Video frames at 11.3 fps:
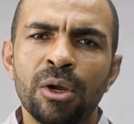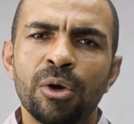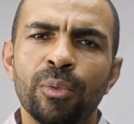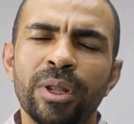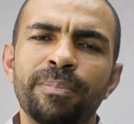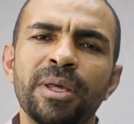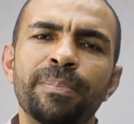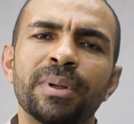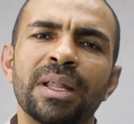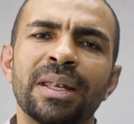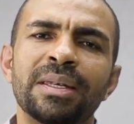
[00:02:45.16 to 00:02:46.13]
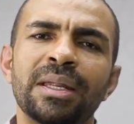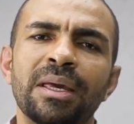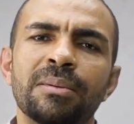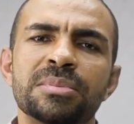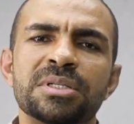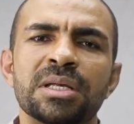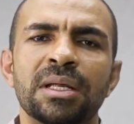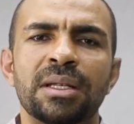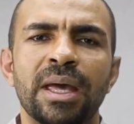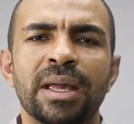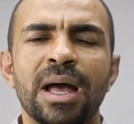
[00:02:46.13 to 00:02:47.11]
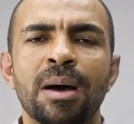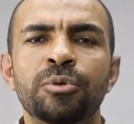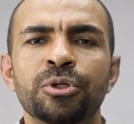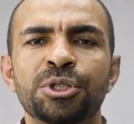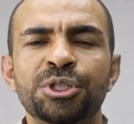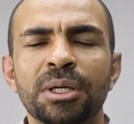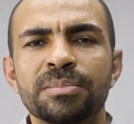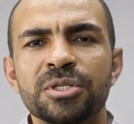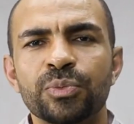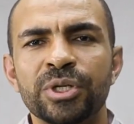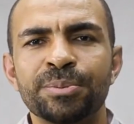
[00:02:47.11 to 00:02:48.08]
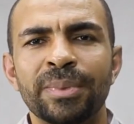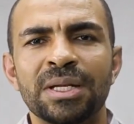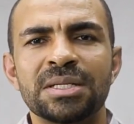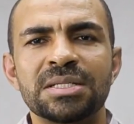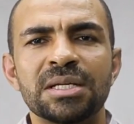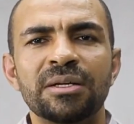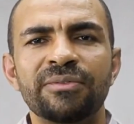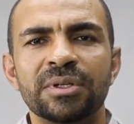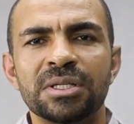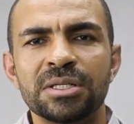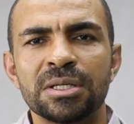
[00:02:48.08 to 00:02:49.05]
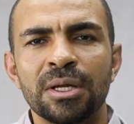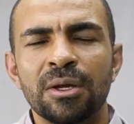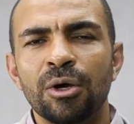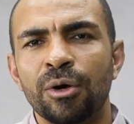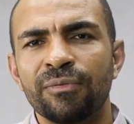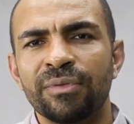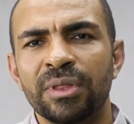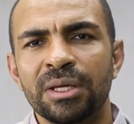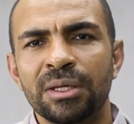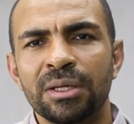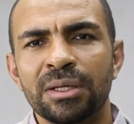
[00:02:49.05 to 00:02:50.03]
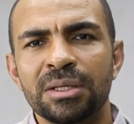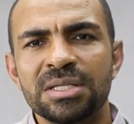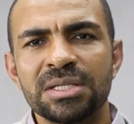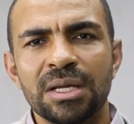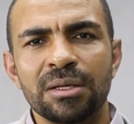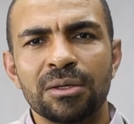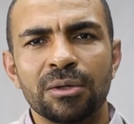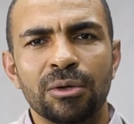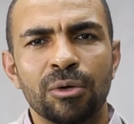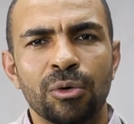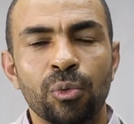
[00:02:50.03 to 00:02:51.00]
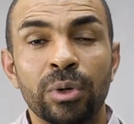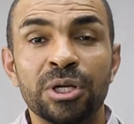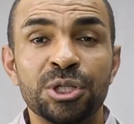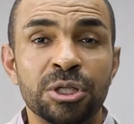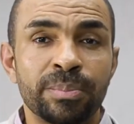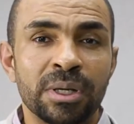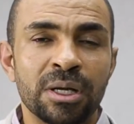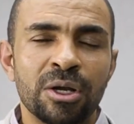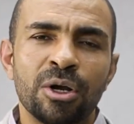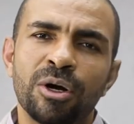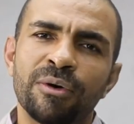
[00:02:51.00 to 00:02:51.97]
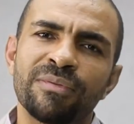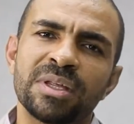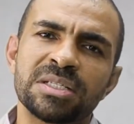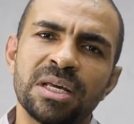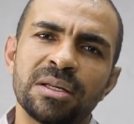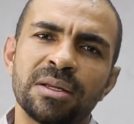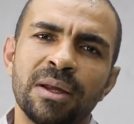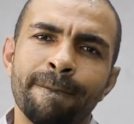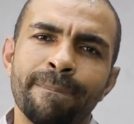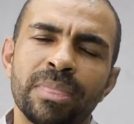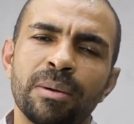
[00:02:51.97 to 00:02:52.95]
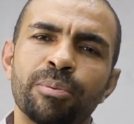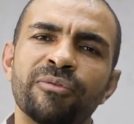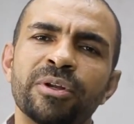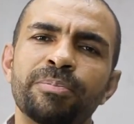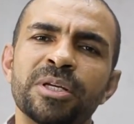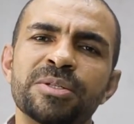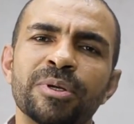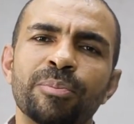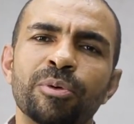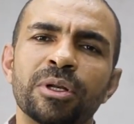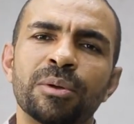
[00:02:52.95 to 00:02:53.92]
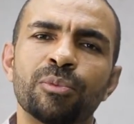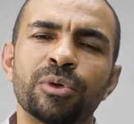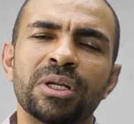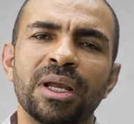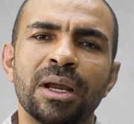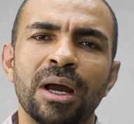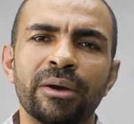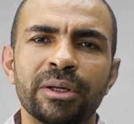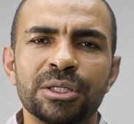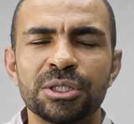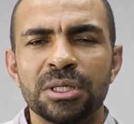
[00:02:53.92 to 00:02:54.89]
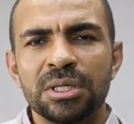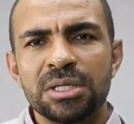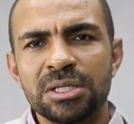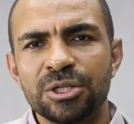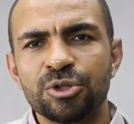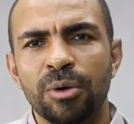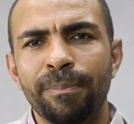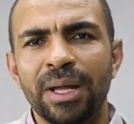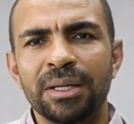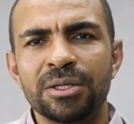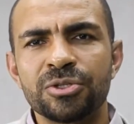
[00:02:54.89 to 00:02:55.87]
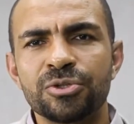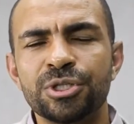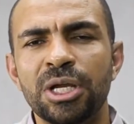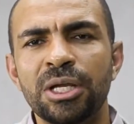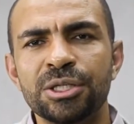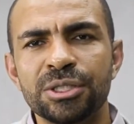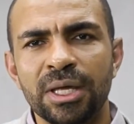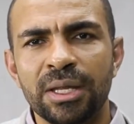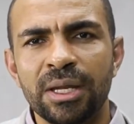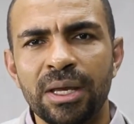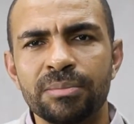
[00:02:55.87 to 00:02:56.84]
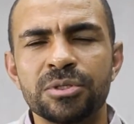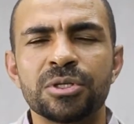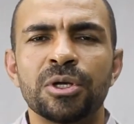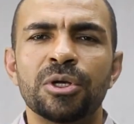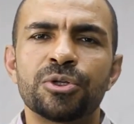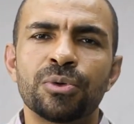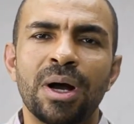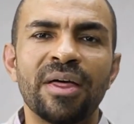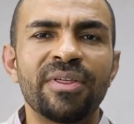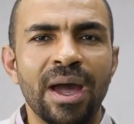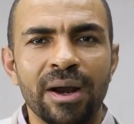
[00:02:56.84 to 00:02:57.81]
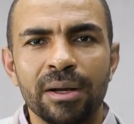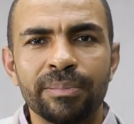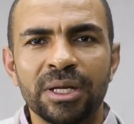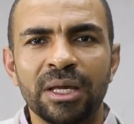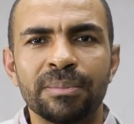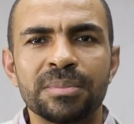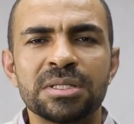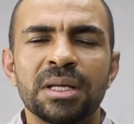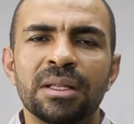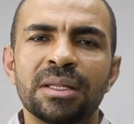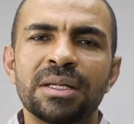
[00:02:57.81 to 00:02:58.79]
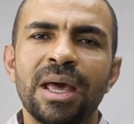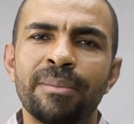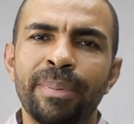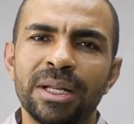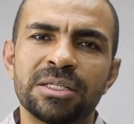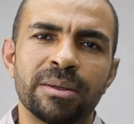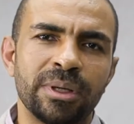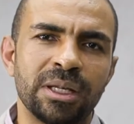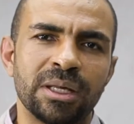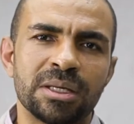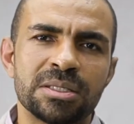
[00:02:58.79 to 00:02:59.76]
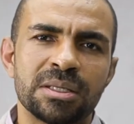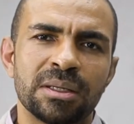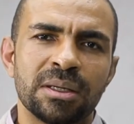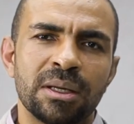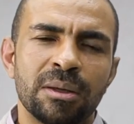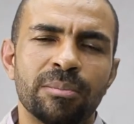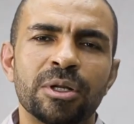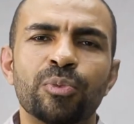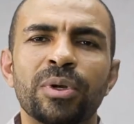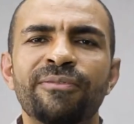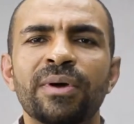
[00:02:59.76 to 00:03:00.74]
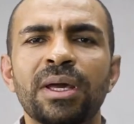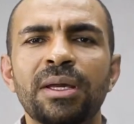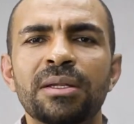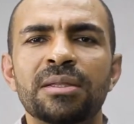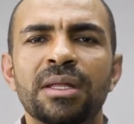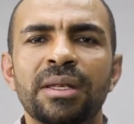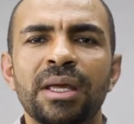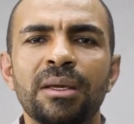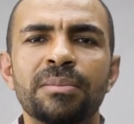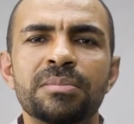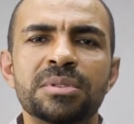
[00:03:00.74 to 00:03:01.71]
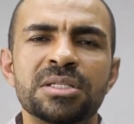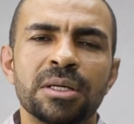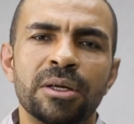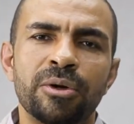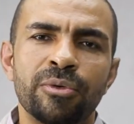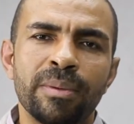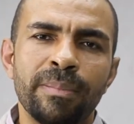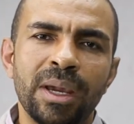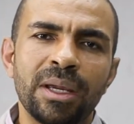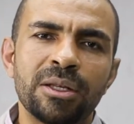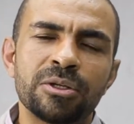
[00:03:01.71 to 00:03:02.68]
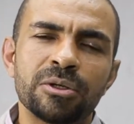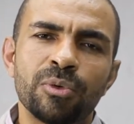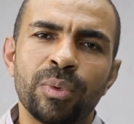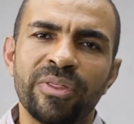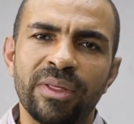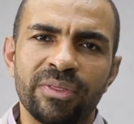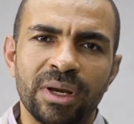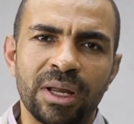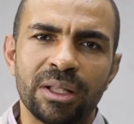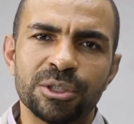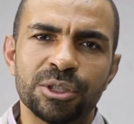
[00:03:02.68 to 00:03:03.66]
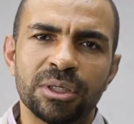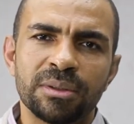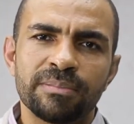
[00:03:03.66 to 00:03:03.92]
When people had names like Abdul Shams, which meant servant of the sun or worshipper of the sun, the Prophet, peace be upon him, would encourage such companions to change their names to other Arab names that had better meanings. But we find the names remained within the culture.